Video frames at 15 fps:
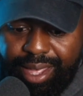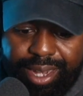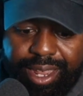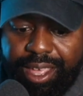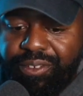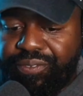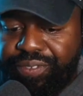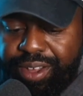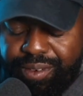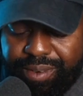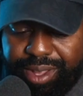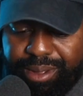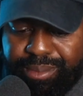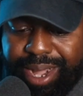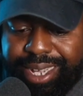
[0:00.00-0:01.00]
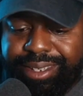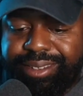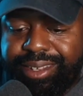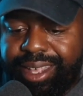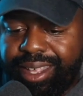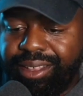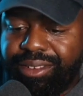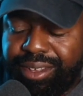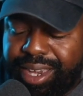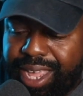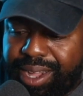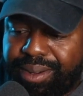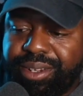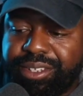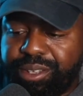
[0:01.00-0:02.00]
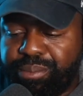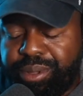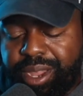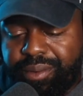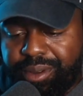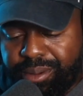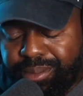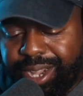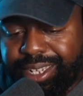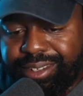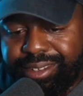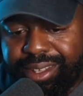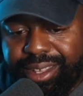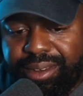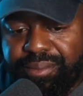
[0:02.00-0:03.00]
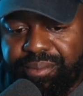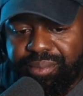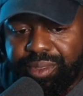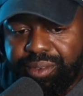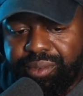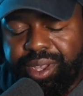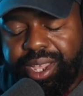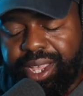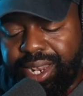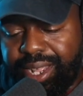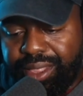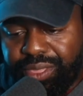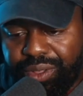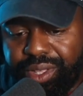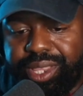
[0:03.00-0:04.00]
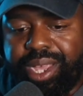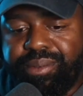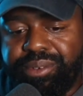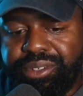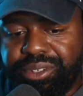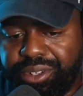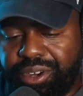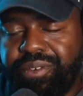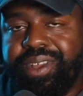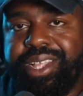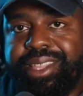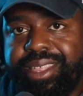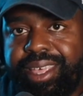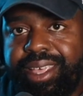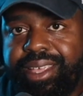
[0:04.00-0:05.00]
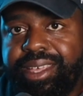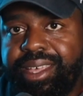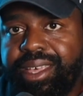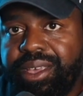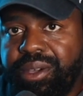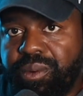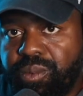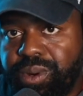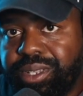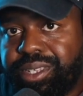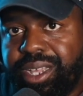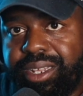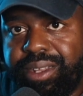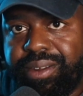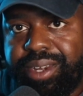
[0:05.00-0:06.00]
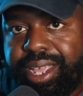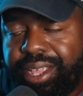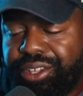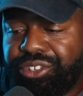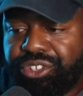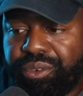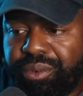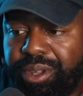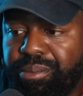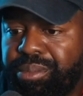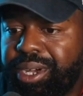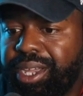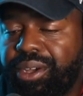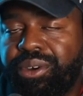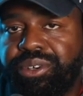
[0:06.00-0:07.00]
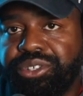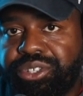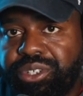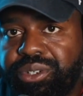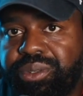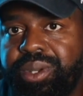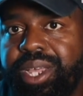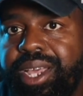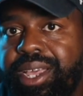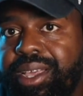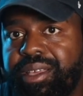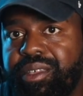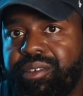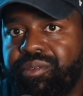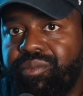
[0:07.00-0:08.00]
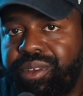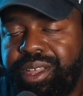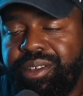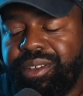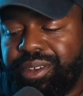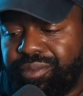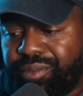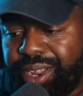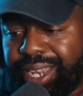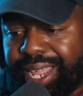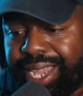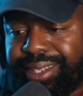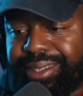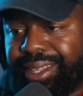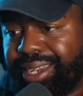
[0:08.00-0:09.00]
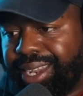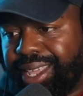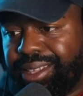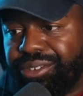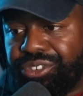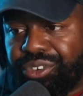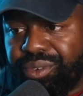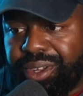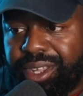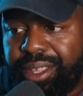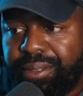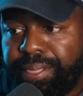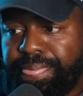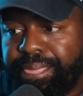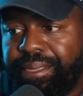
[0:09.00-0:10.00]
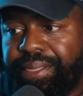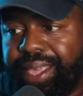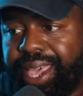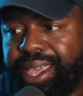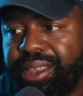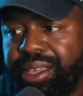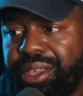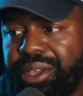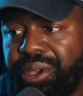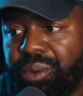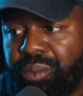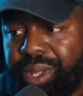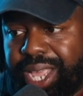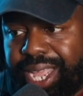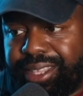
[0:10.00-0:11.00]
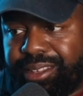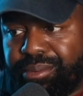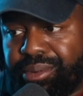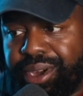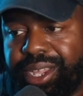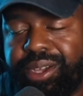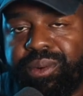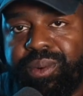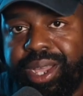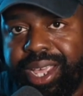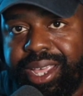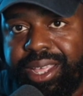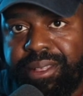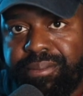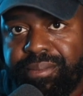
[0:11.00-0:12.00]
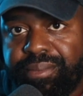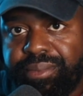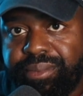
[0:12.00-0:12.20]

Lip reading: in the inferior mindset into now a superior mindset, right? And I thought that was a great thing once I learned that history. But also realizing in that history that we had to break away